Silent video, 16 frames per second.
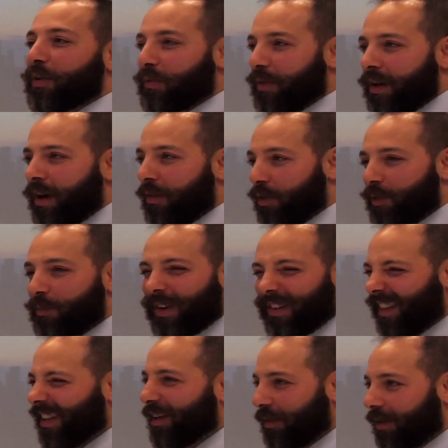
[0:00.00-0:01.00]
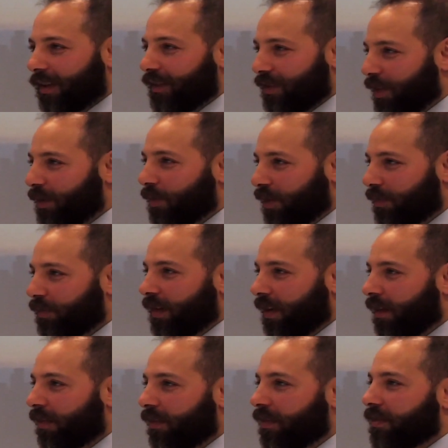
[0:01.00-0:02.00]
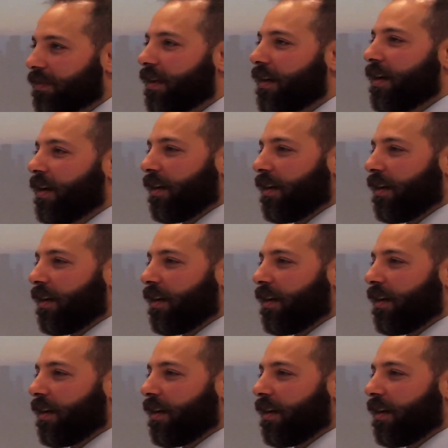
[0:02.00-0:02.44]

or three others, but literally two or three others